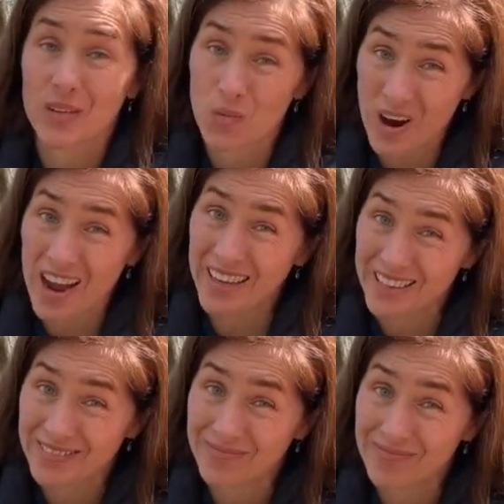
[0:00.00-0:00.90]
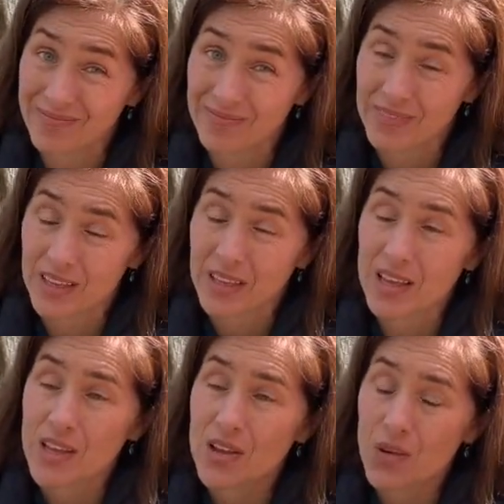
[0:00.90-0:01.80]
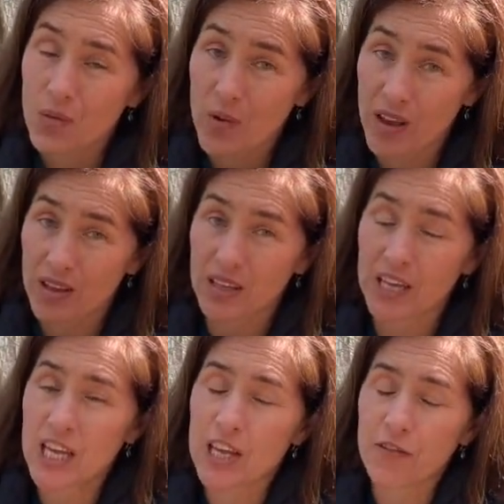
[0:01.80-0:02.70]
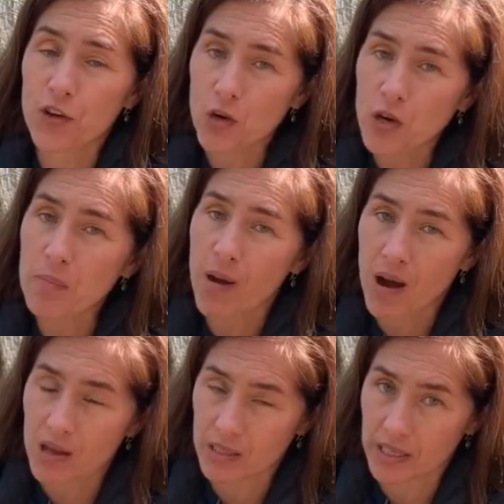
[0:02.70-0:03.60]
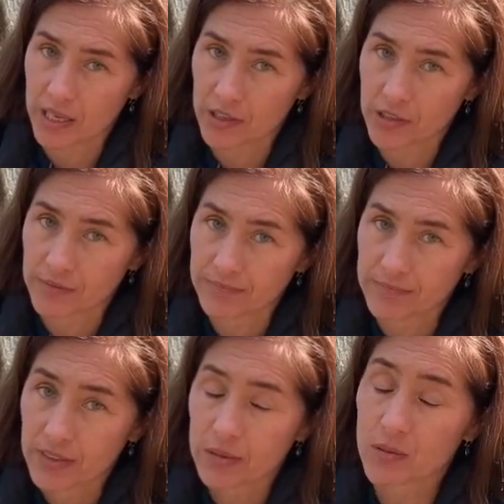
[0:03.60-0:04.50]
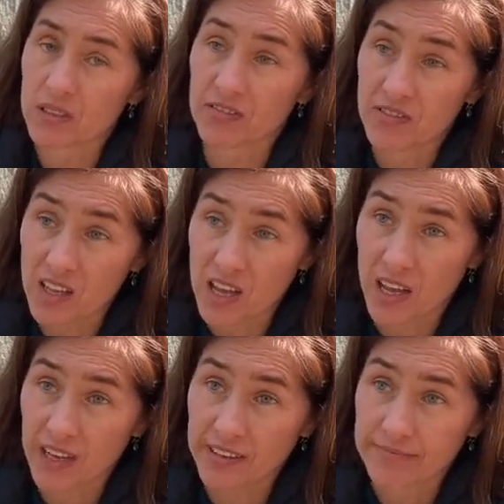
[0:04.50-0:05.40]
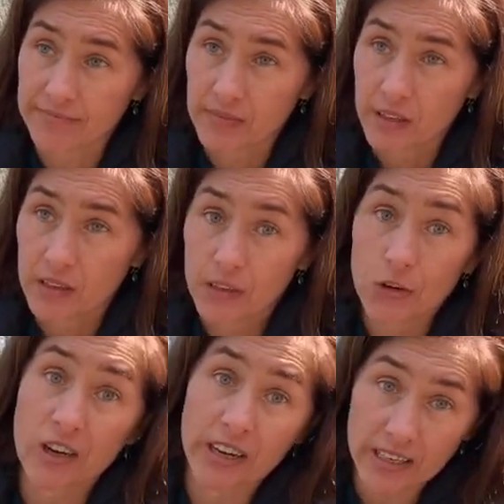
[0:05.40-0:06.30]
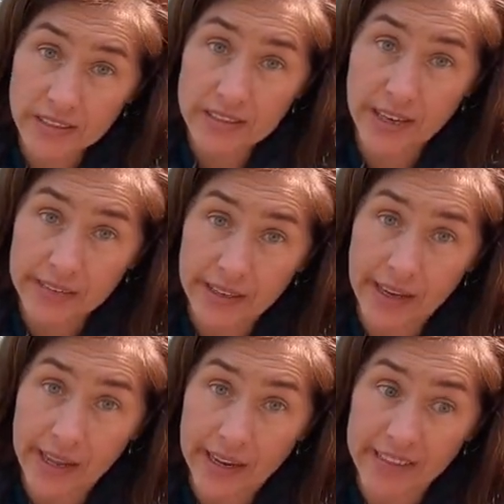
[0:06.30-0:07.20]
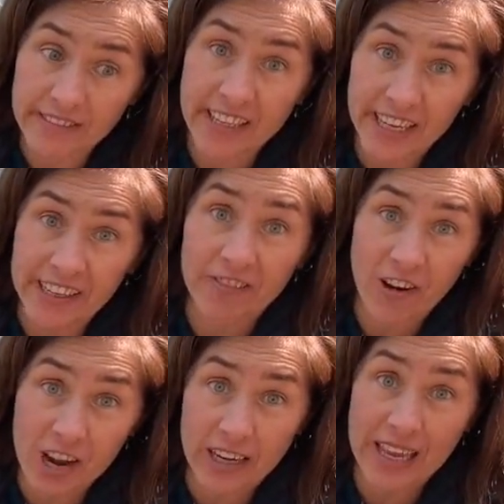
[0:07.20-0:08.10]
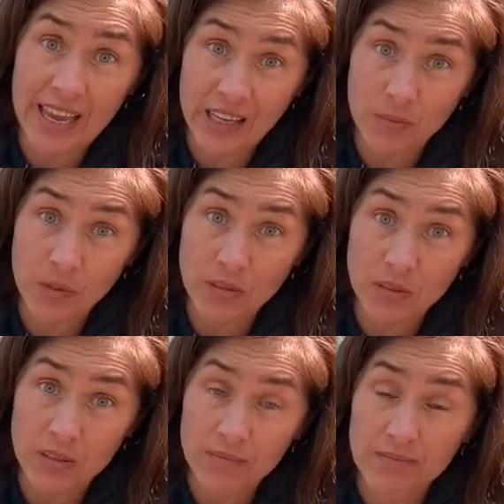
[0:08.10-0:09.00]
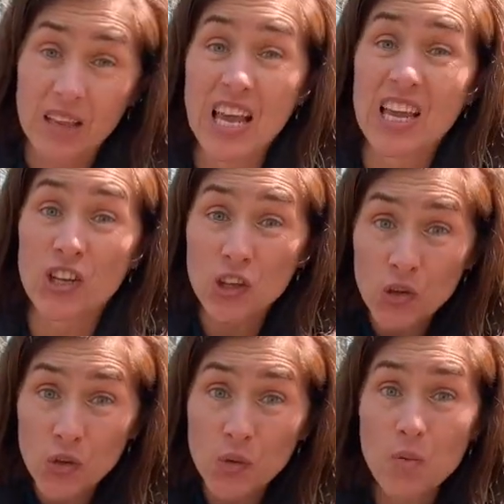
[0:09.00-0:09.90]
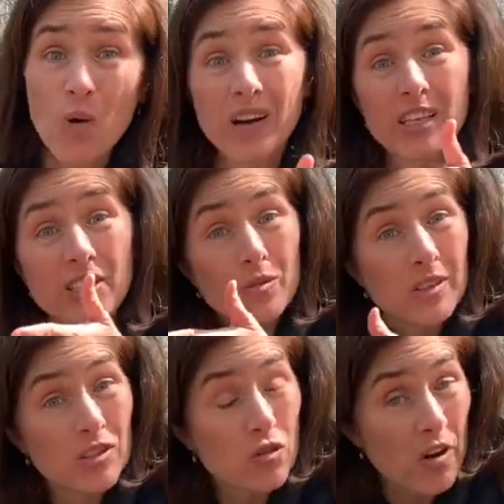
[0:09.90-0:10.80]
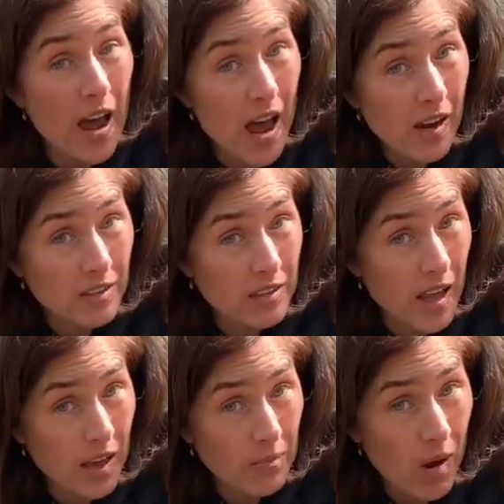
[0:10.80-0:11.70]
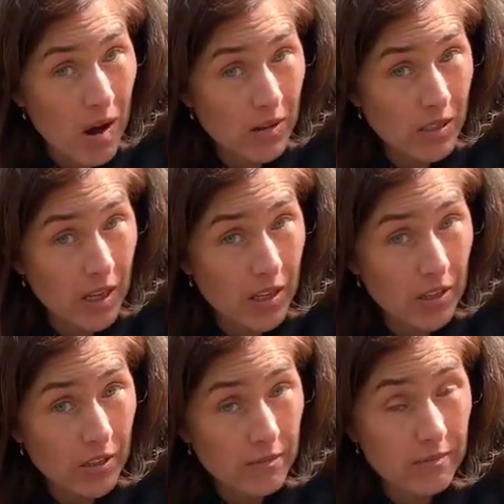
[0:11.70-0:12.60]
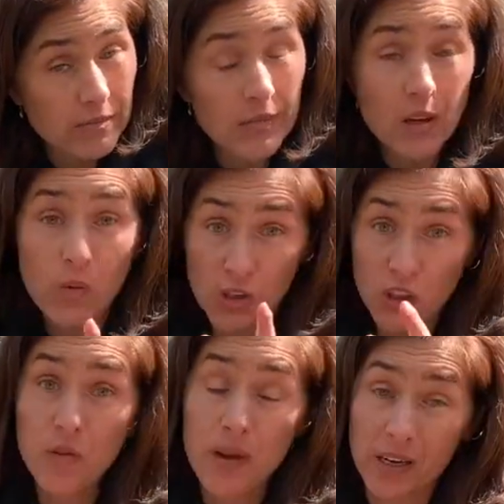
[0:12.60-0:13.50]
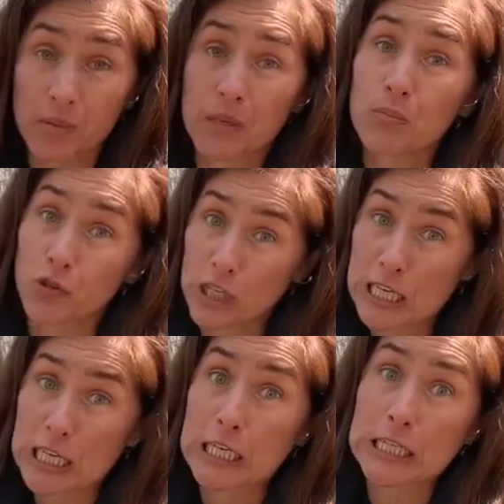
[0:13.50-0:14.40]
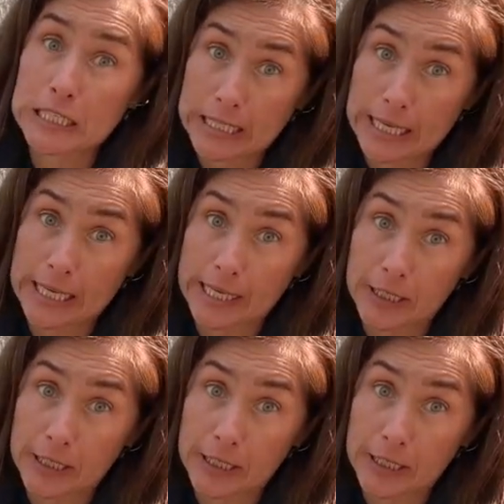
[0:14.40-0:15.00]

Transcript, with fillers: Why? Well, if your pollinator was a fly or an insect that ate dead and rotting animals, and you wanted to attract that pollinator, well, you better be pretty stinky.